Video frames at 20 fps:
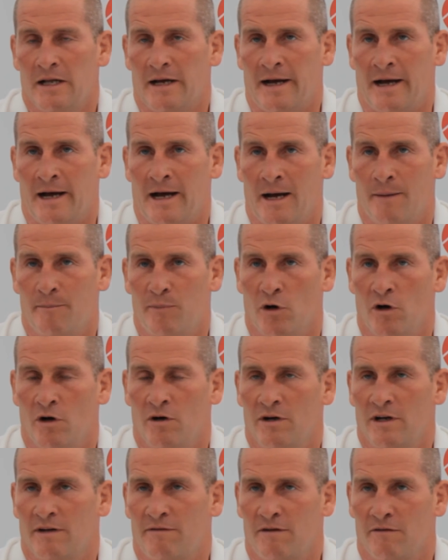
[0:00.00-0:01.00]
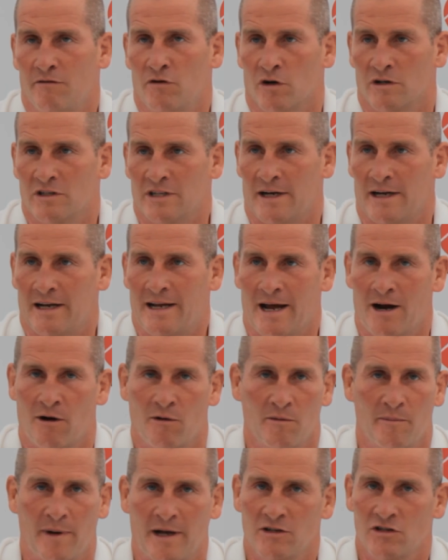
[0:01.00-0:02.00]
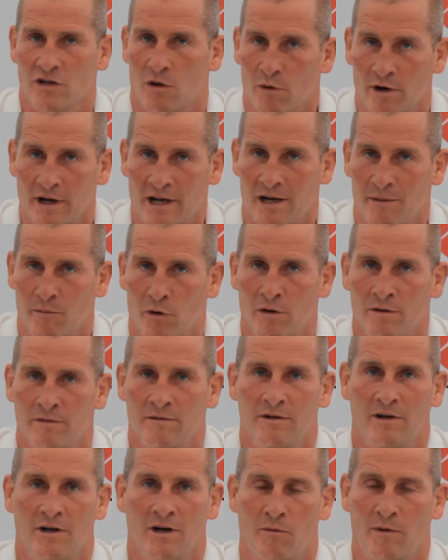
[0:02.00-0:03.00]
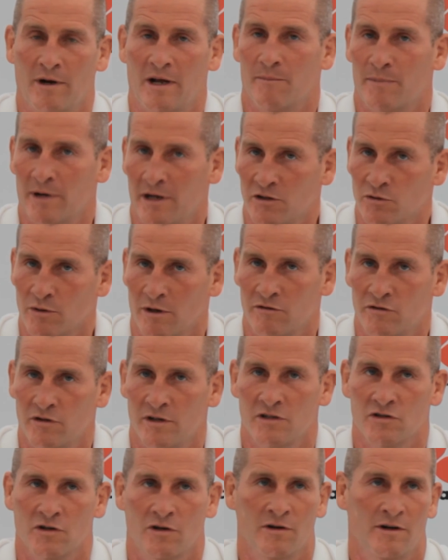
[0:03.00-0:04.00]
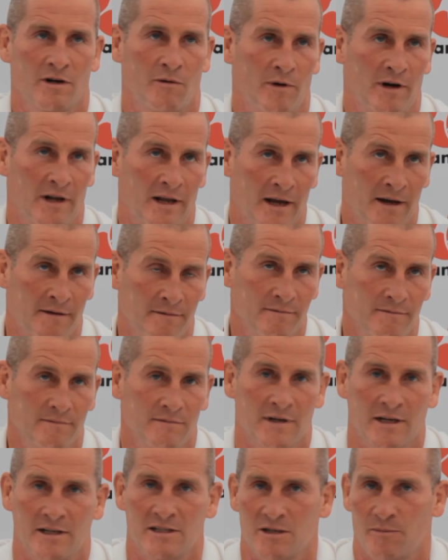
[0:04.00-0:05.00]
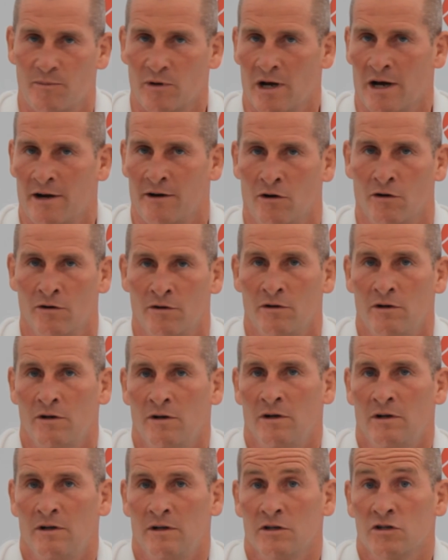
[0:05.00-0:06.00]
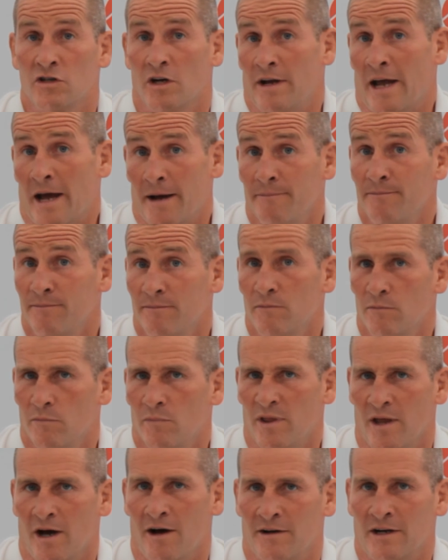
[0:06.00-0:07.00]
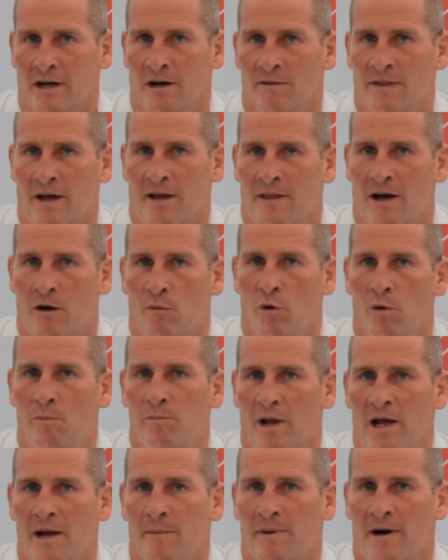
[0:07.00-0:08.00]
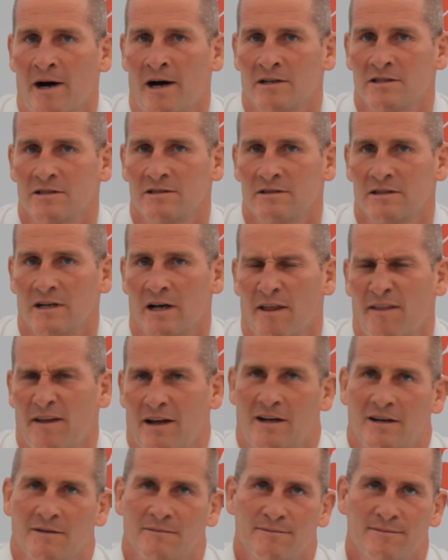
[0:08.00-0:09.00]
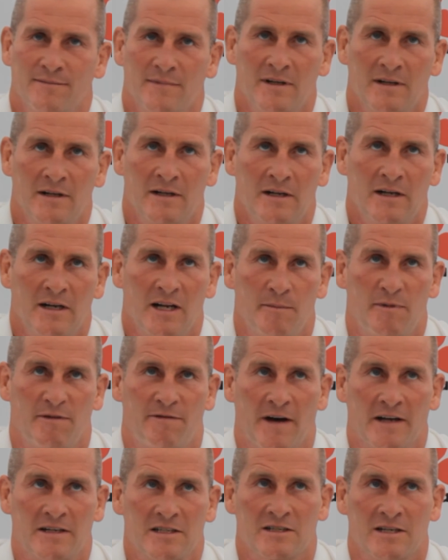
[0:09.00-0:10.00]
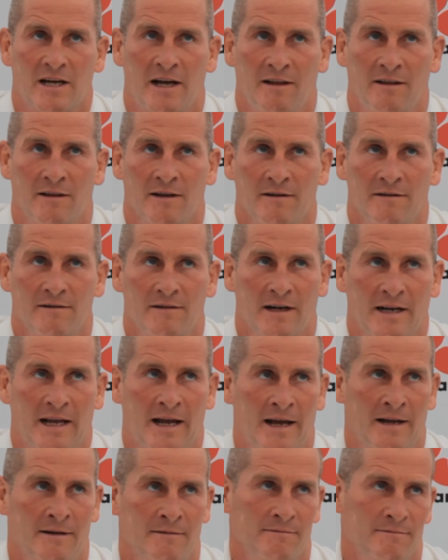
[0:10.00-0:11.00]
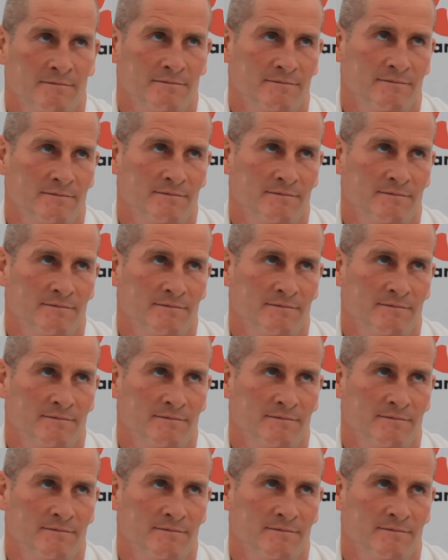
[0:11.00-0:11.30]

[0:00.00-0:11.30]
But if you've got Danny Kerr on the bench, I want to get him on. You know, I want to get Billy Twelvetrees on. I want to get Danny Cipriani on. So, yeah, without a doubt, that will play a part. I think it'd be fair to say that, again,